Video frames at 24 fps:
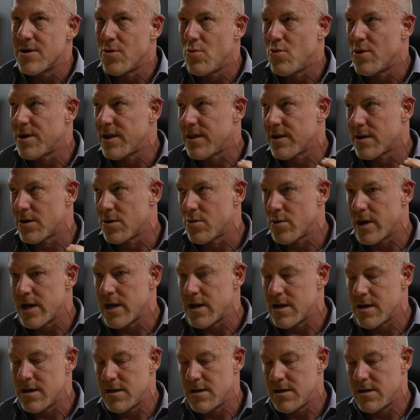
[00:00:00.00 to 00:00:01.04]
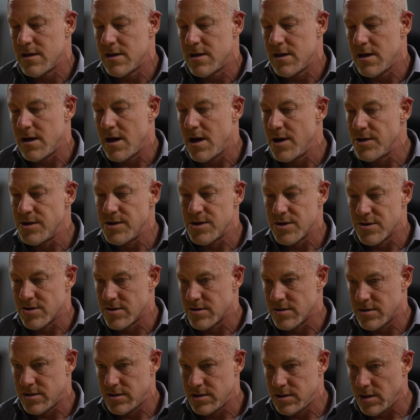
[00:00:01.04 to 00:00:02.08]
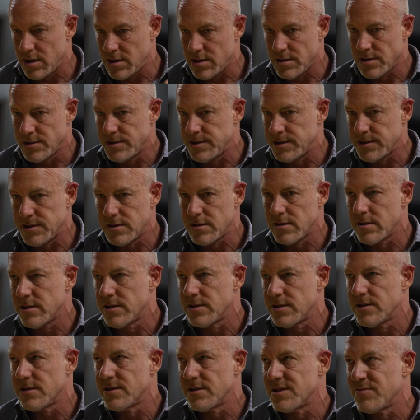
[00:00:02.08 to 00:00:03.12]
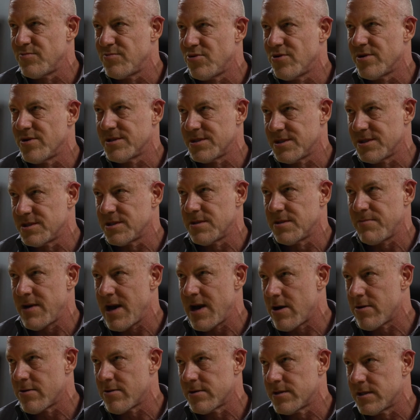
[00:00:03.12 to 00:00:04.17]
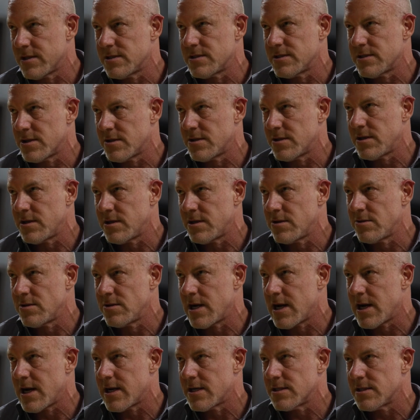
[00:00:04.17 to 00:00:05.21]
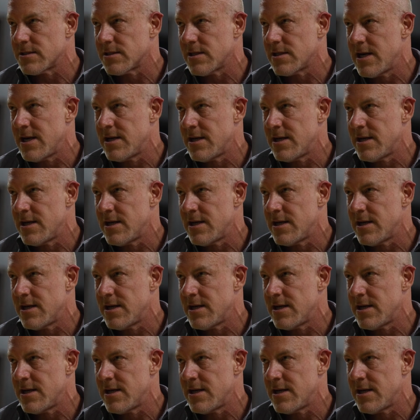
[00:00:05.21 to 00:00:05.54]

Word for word: I think one of the great undertold stories in sports is the power of these 32 guys.